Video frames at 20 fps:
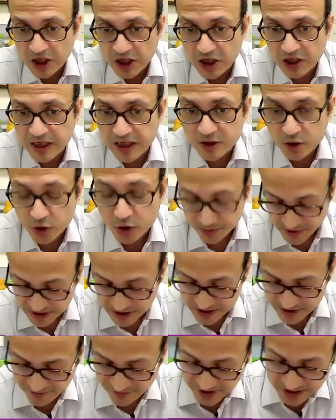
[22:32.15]
It could be
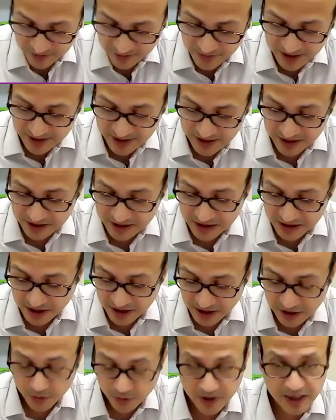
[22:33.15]
defined by the
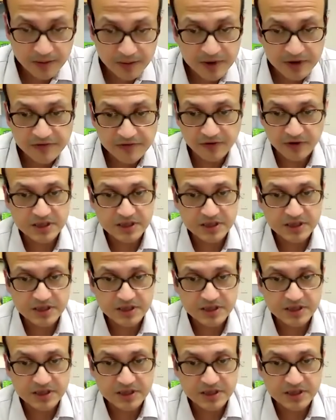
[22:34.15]
requirement for a